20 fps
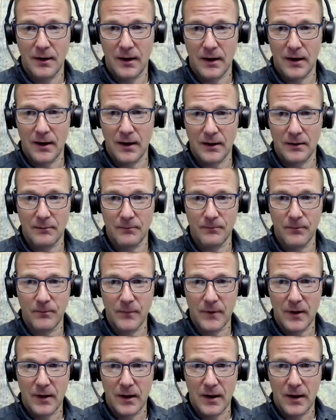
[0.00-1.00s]
And
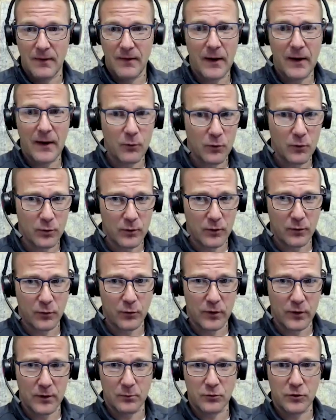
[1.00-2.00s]
that was where the
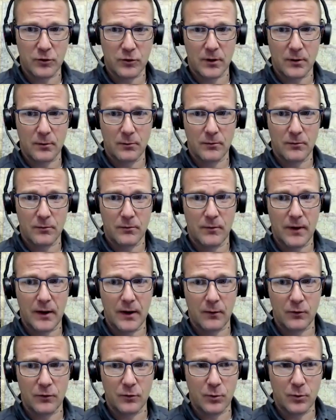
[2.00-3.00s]
freedom showed up.
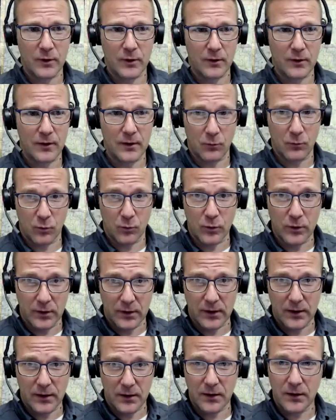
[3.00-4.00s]
That was where it
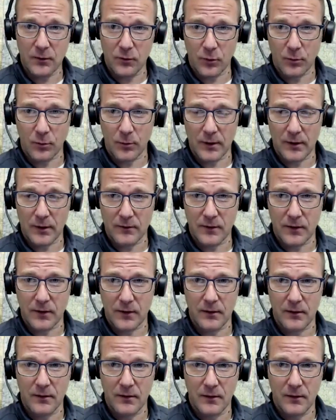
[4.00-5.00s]
really clicked for me to
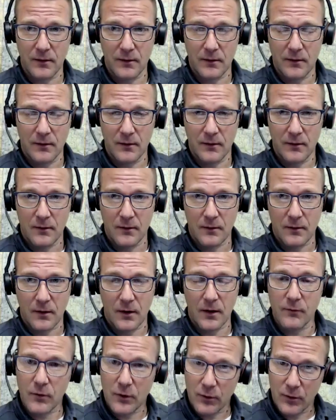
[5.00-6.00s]
say,
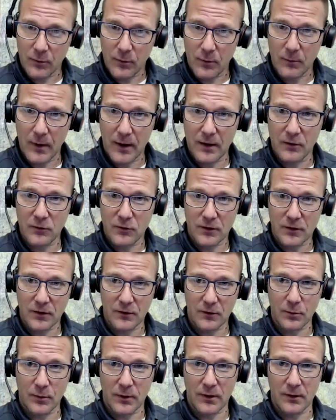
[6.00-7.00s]
I've already been managing
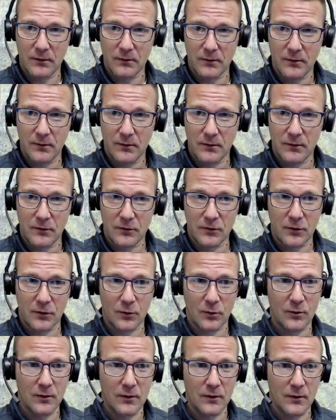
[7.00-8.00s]
this way.
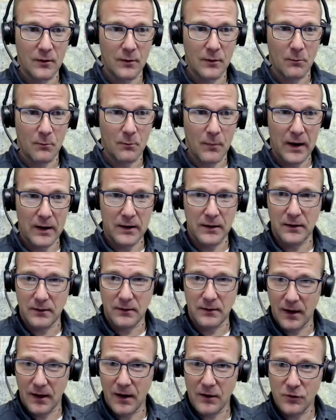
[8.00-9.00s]
So my
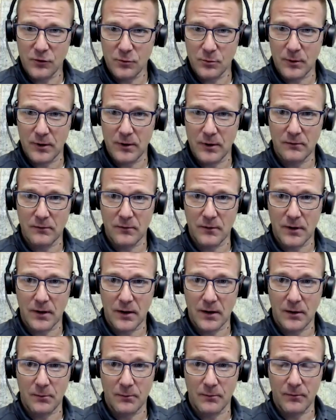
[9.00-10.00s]
detachment,
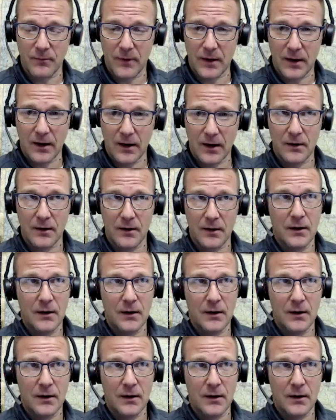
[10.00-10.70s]
and I,